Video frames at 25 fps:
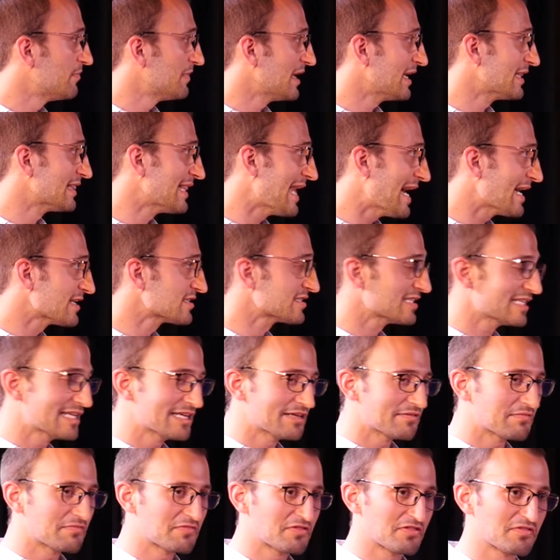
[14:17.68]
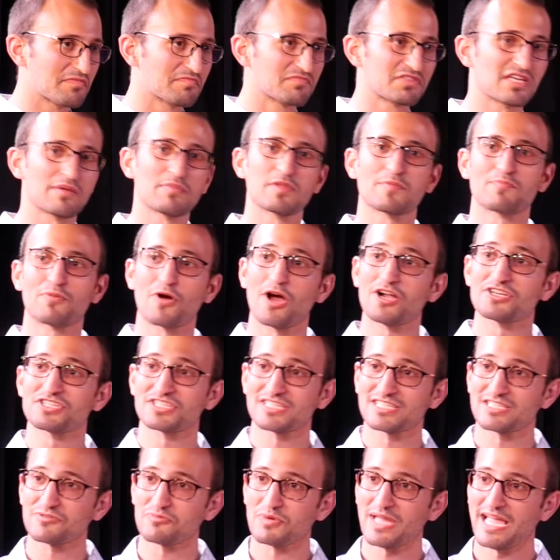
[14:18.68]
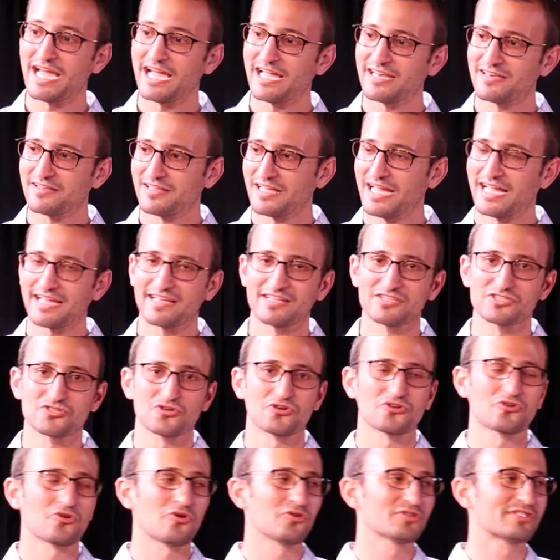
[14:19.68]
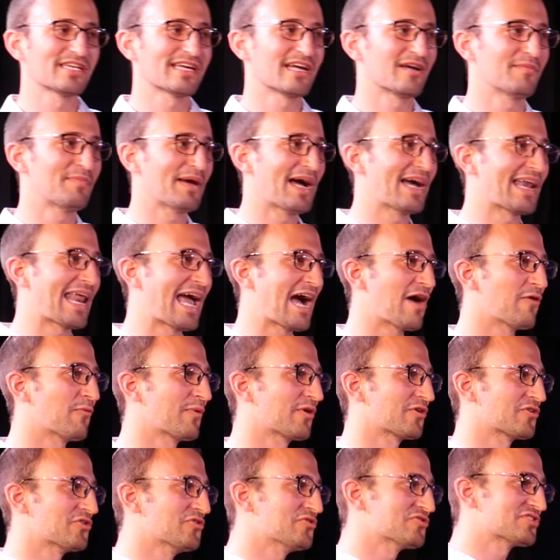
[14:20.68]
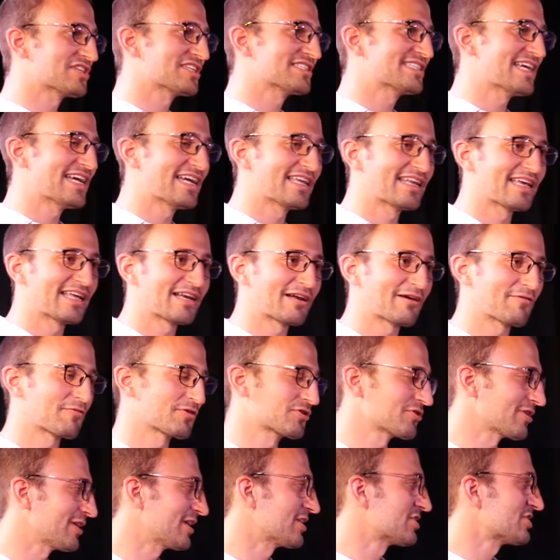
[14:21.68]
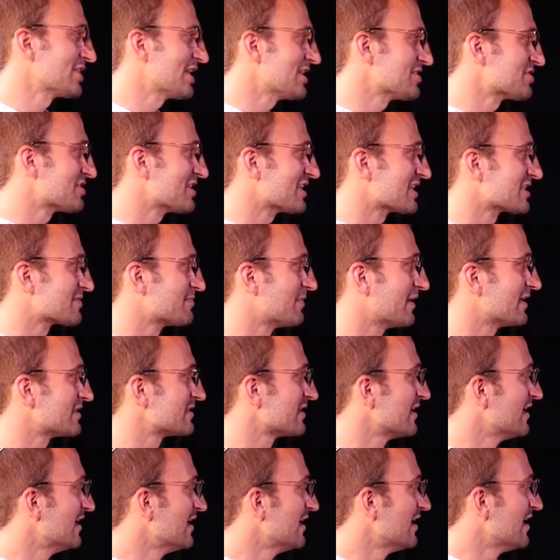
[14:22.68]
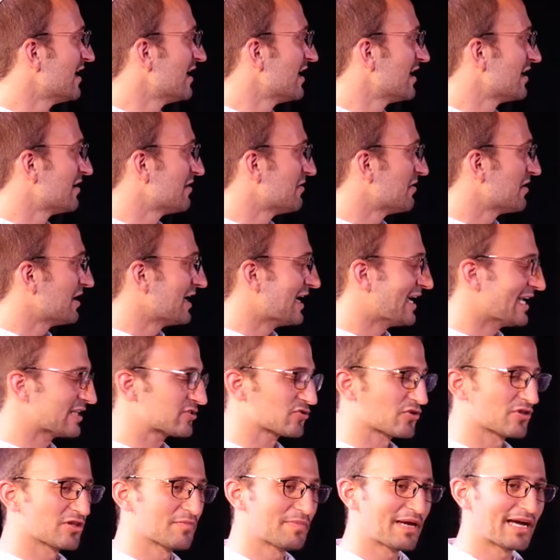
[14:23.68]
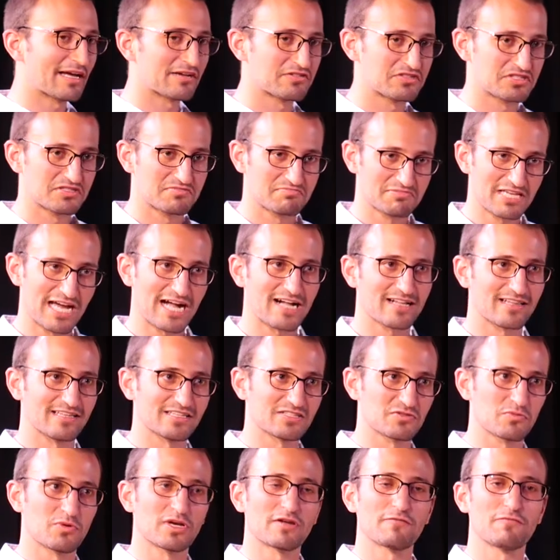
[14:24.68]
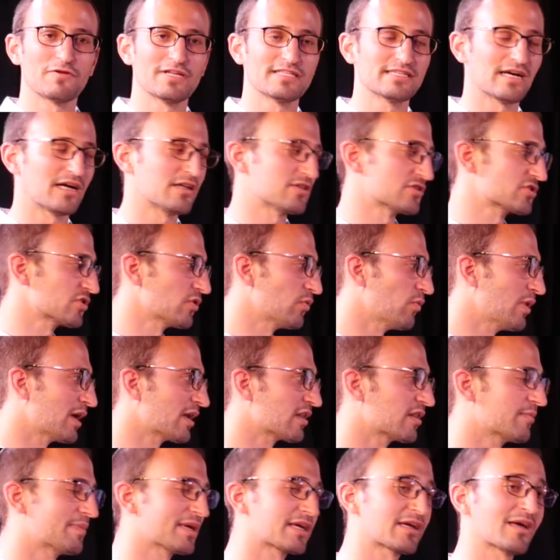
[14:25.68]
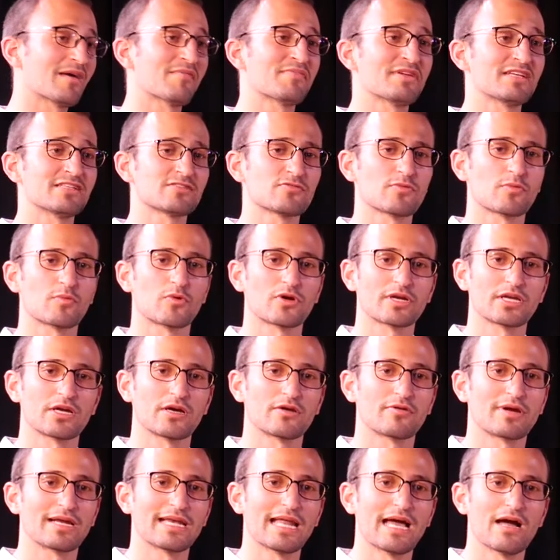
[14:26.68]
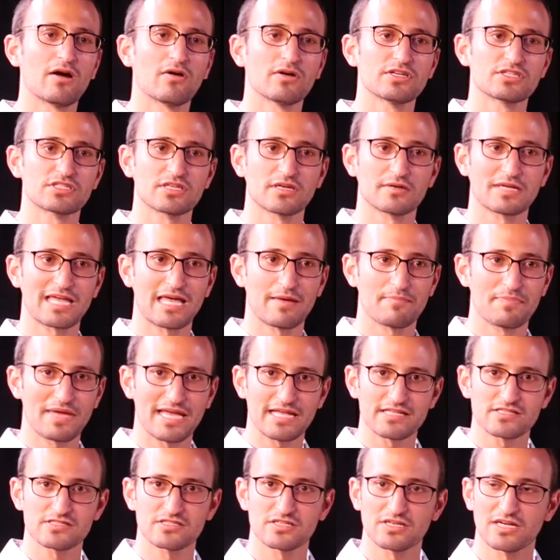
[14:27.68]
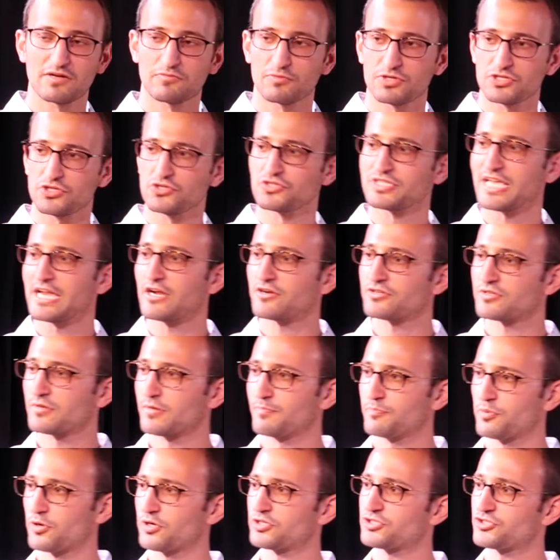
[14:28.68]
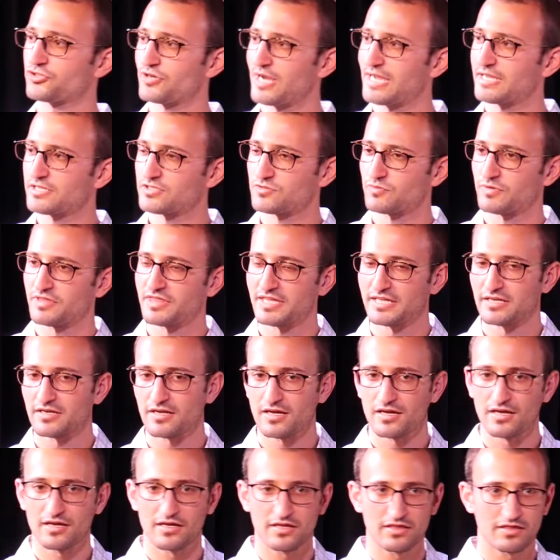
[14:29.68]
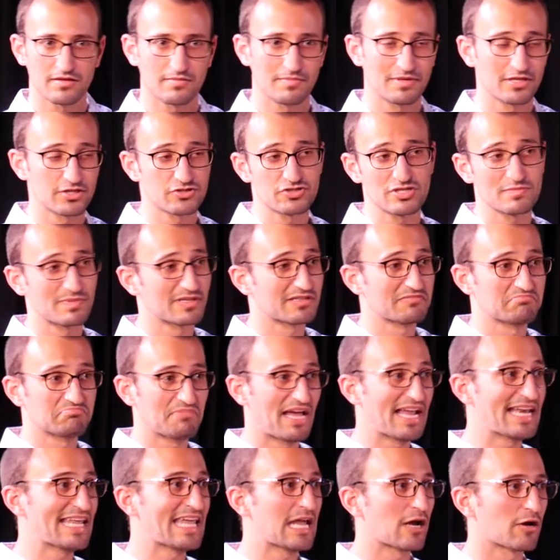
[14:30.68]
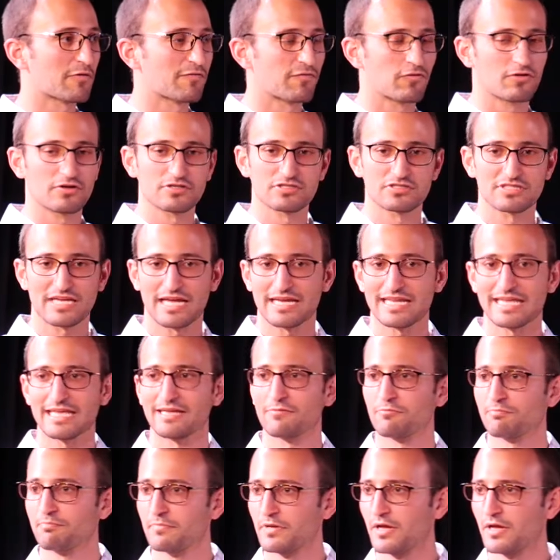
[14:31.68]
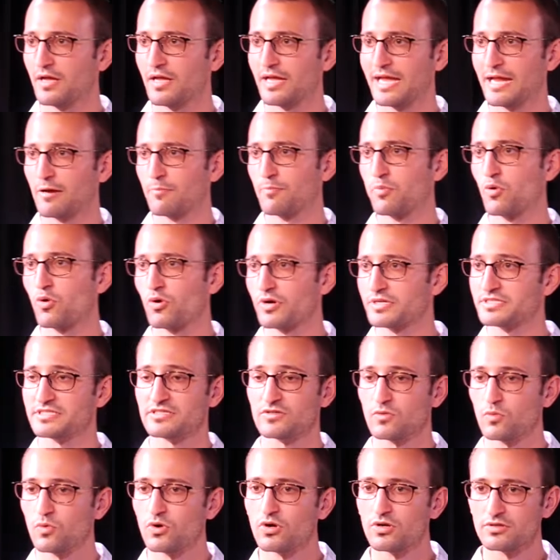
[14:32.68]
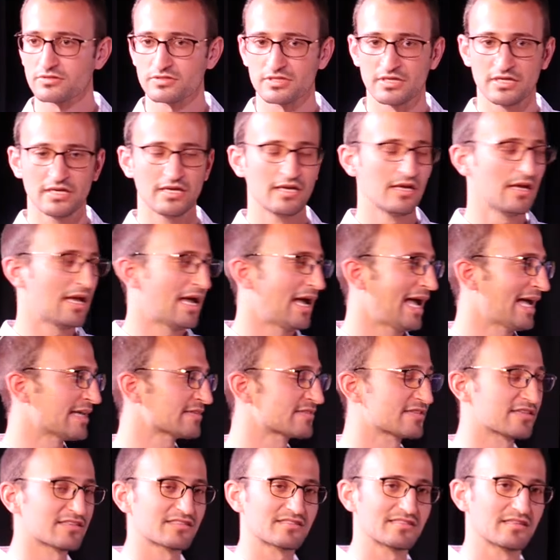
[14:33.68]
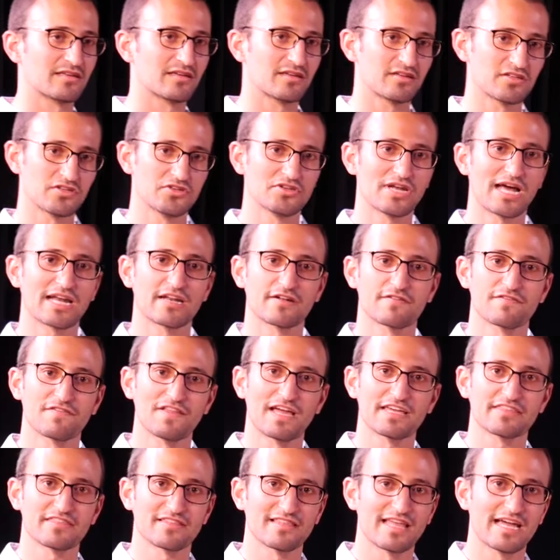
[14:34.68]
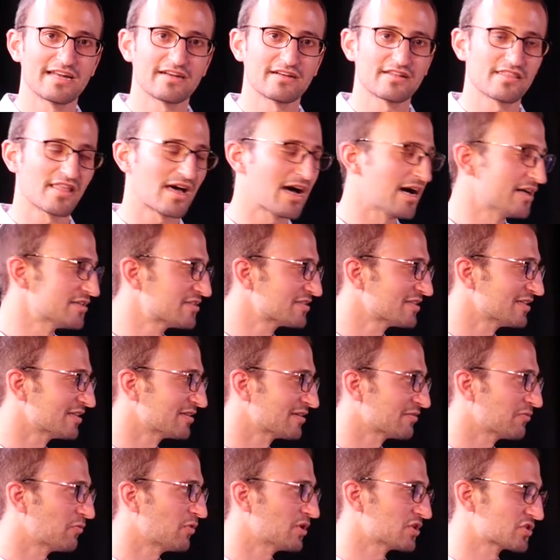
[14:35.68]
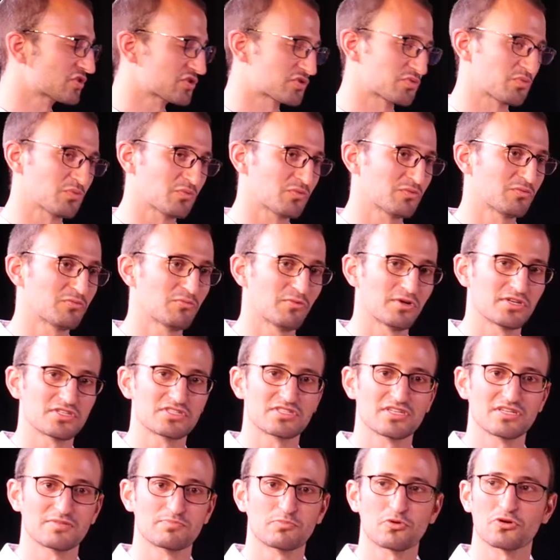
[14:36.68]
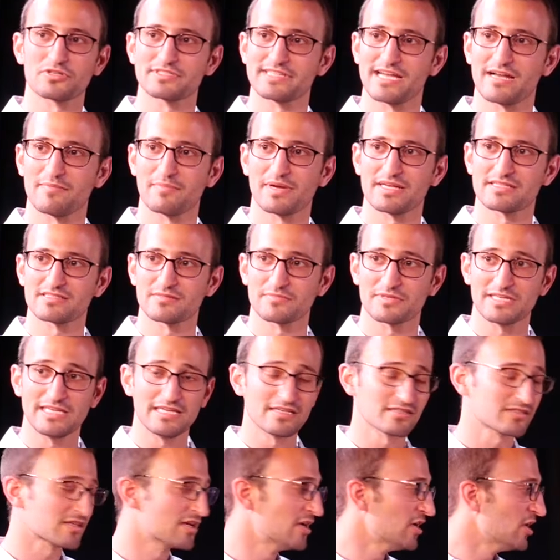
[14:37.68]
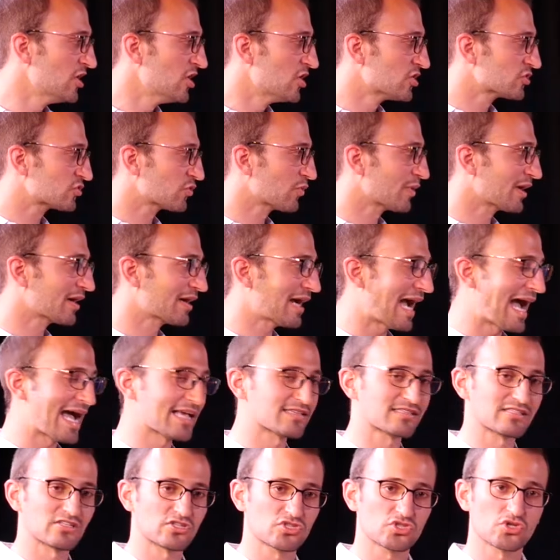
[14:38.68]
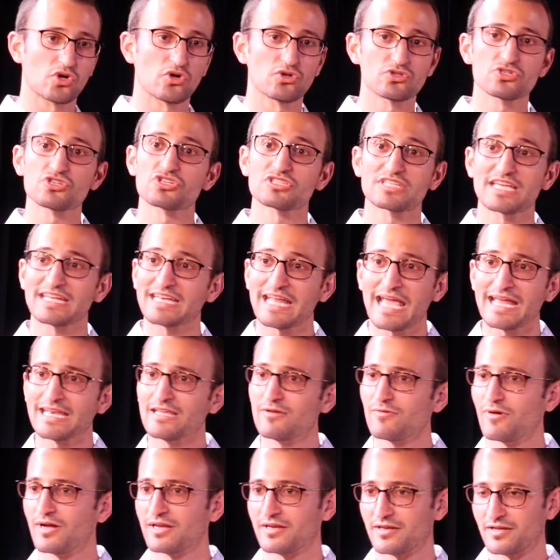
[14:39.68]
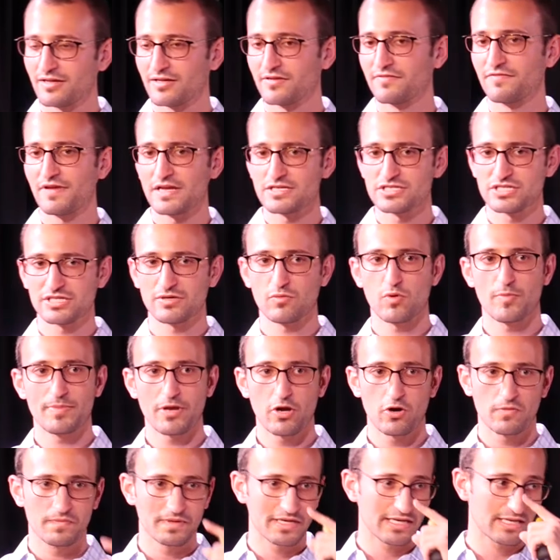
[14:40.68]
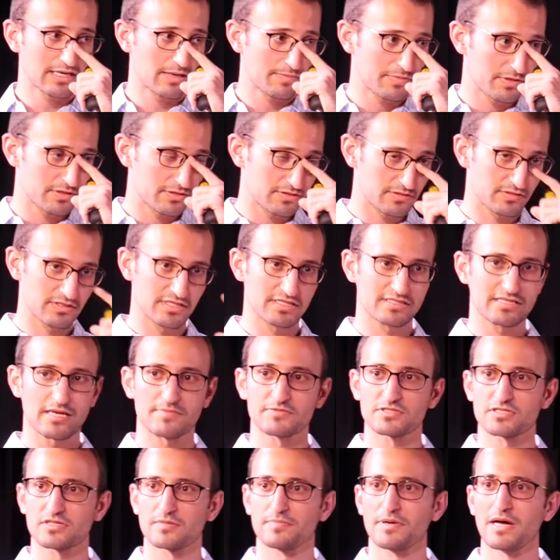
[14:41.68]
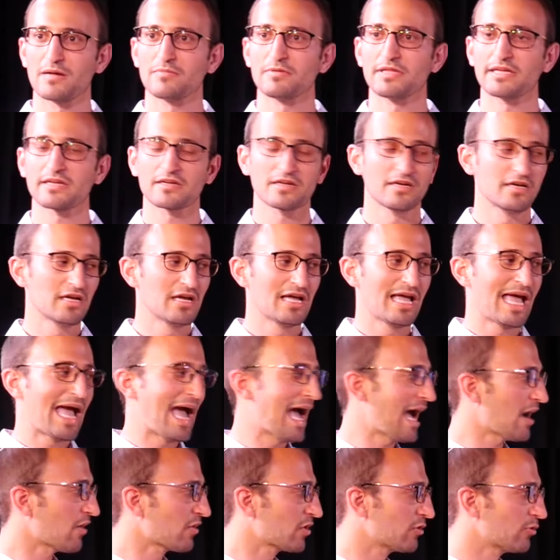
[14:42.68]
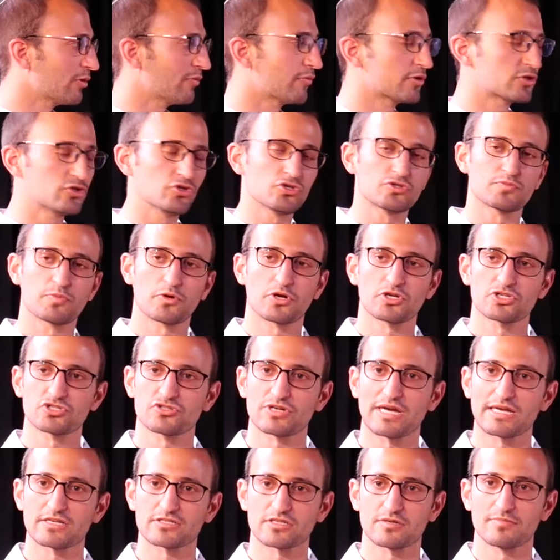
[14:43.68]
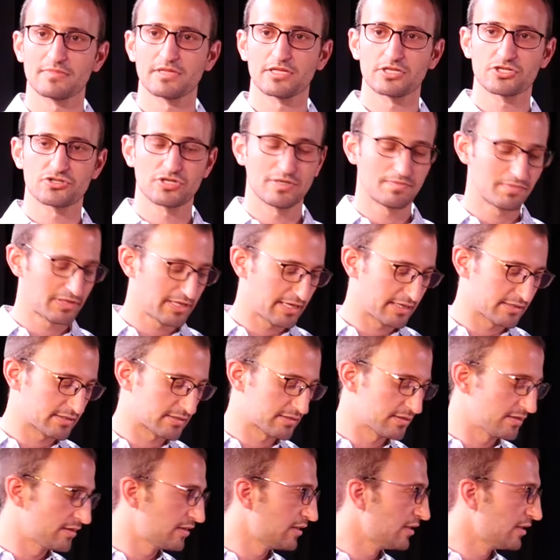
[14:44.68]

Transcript: And lastly, some of the projects that we had. I can talk all day about how we're using data and how we're trying to change things, but it's all about tachlis. What have we done? So one of the big campaigns we're working on right now is a campaign to reduce bird strikes within the military, but any Air Force, any airport in the world has this. The United flight that landed in the Hudson was brought down by some geese. So we're asking soldiers and anyone, eventually we'll be opening this up to the public, how can we reduce bird strikes on military planes?